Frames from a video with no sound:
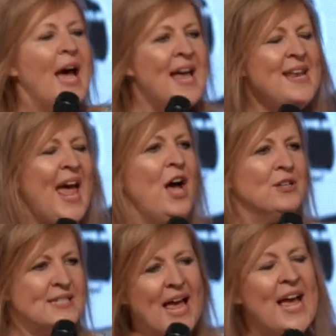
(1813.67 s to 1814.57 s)

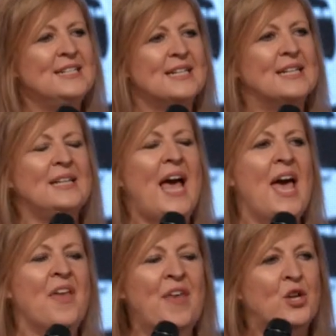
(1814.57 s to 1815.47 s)
announce, and
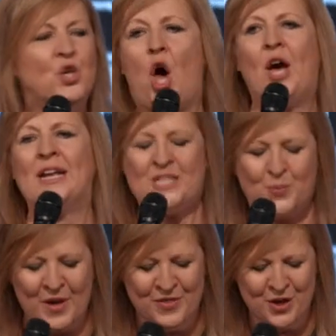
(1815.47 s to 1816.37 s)
declare that God is
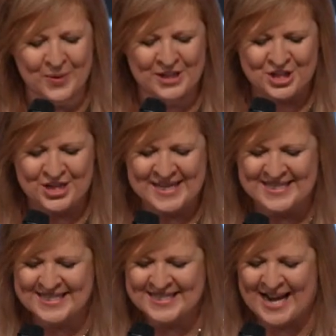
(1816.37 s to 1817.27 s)
with you in
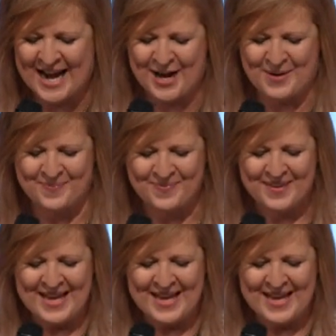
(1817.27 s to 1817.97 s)
Jesus' name.